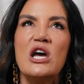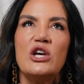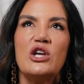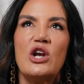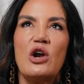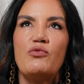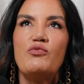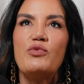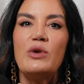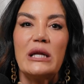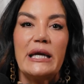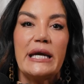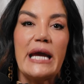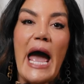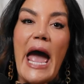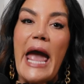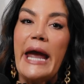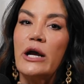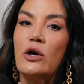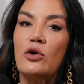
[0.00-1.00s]
really
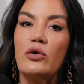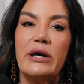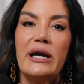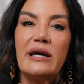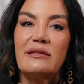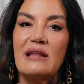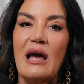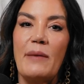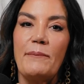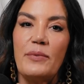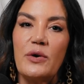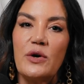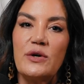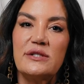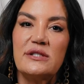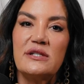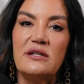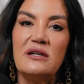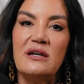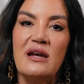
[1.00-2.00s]
angry at that
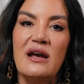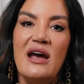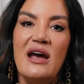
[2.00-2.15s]
person.